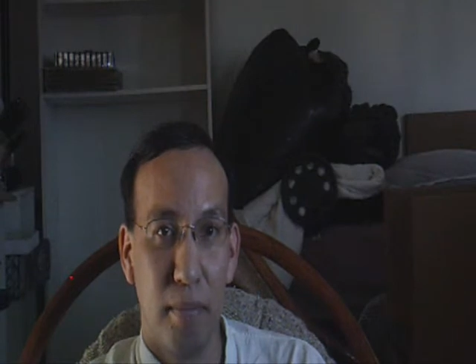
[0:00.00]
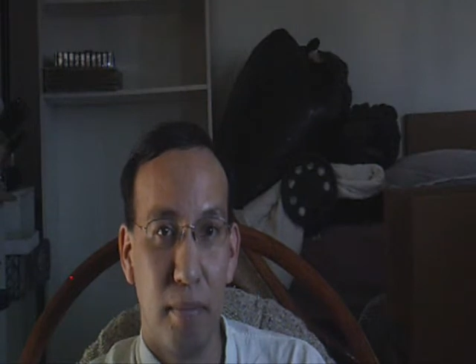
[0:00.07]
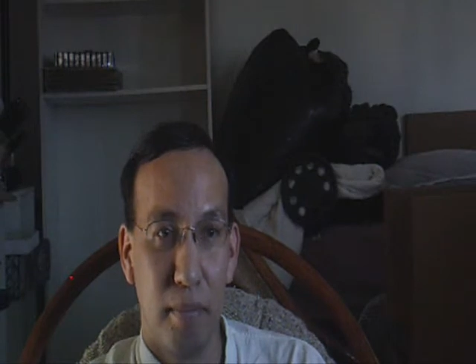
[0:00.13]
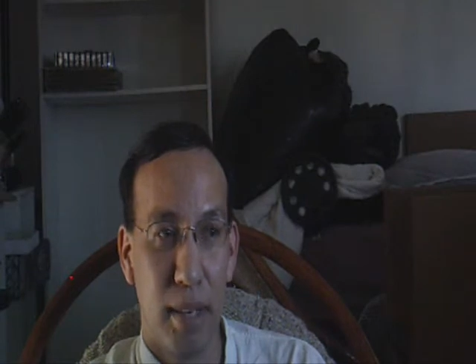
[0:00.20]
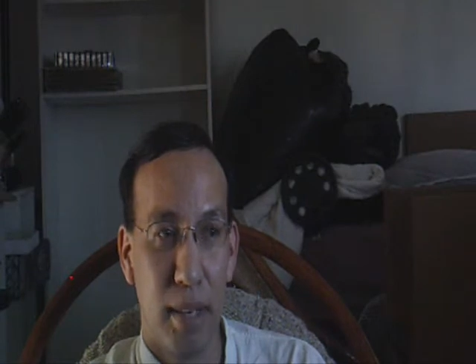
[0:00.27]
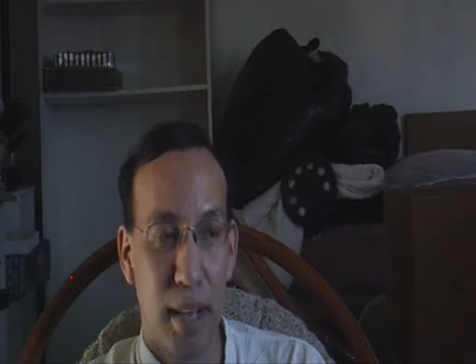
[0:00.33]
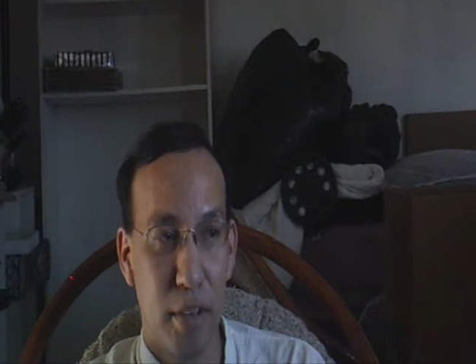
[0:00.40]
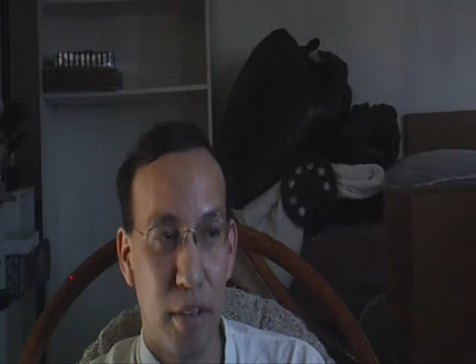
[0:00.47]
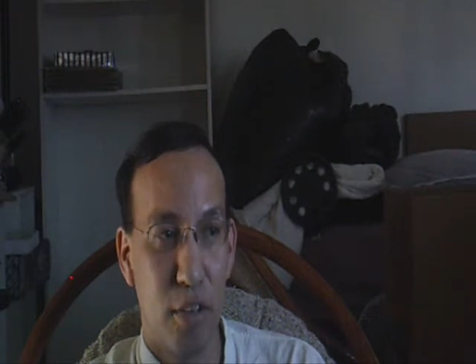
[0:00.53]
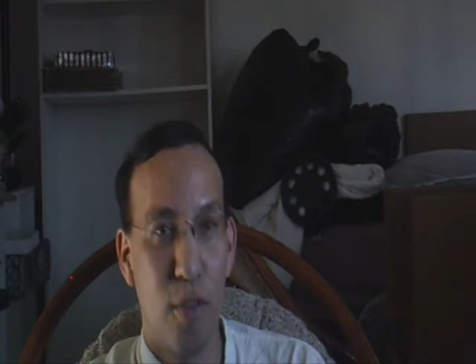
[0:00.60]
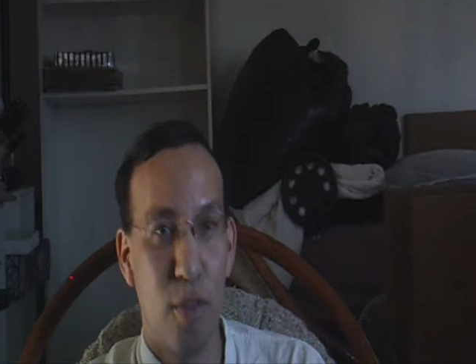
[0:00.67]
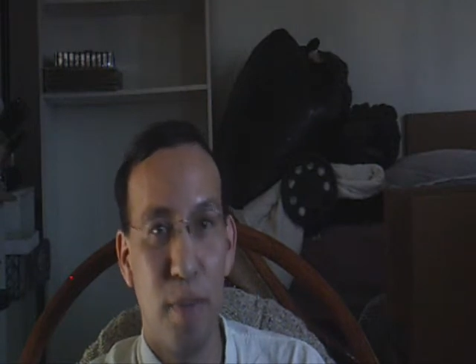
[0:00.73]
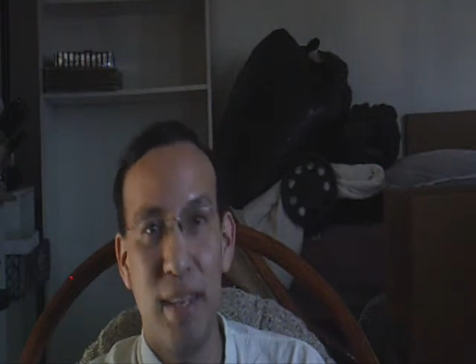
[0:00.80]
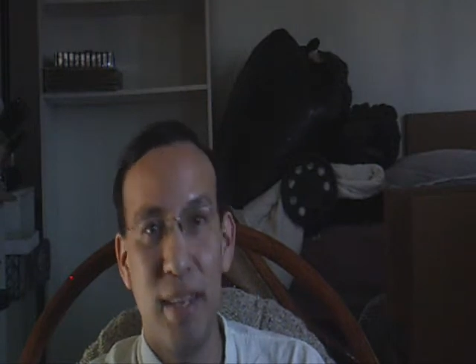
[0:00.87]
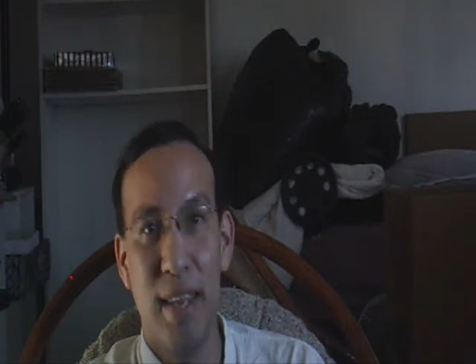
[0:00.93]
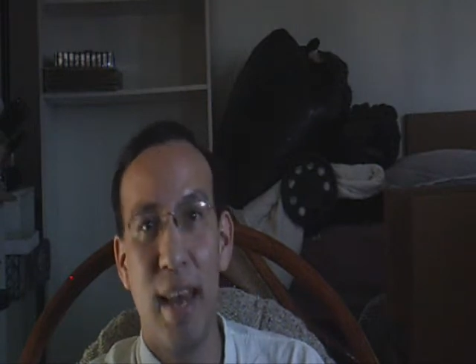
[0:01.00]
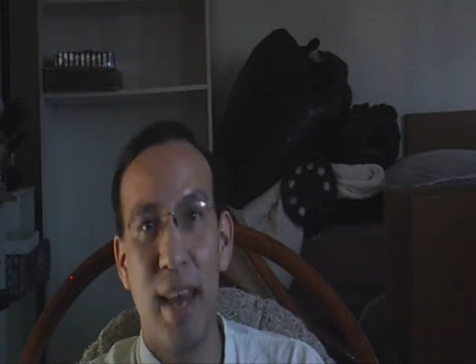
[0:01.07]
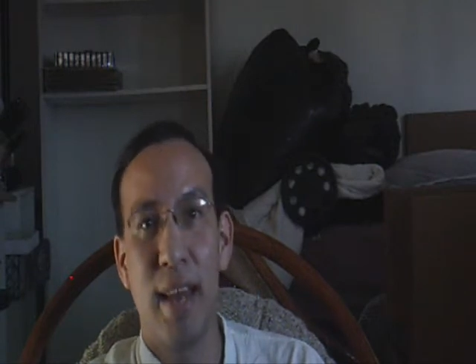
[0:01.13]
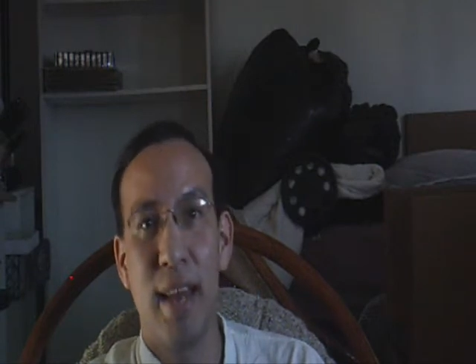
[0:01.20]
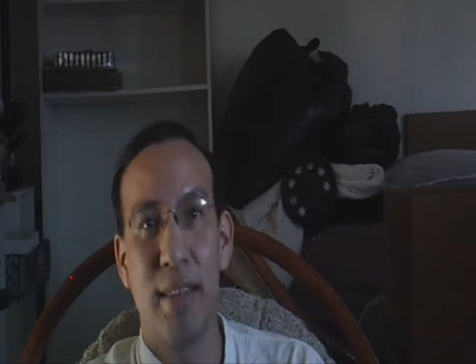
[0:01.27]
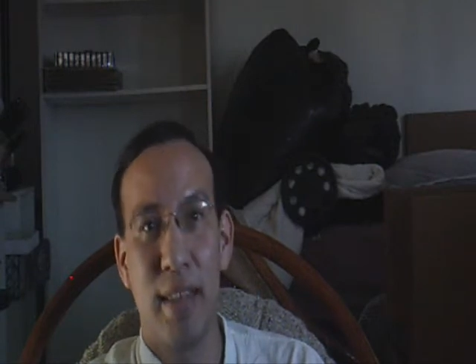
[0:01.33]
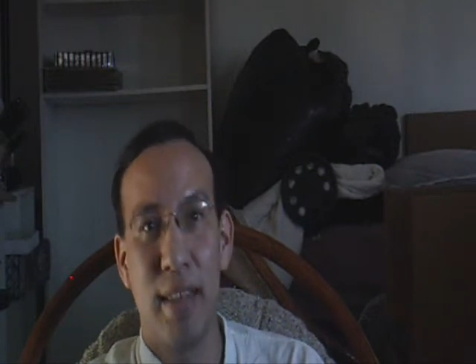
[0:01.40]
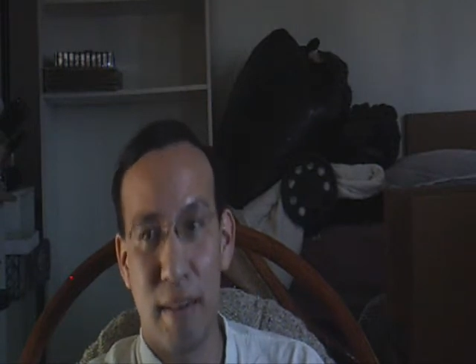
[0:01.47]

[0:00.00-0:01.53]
But I just hope in the end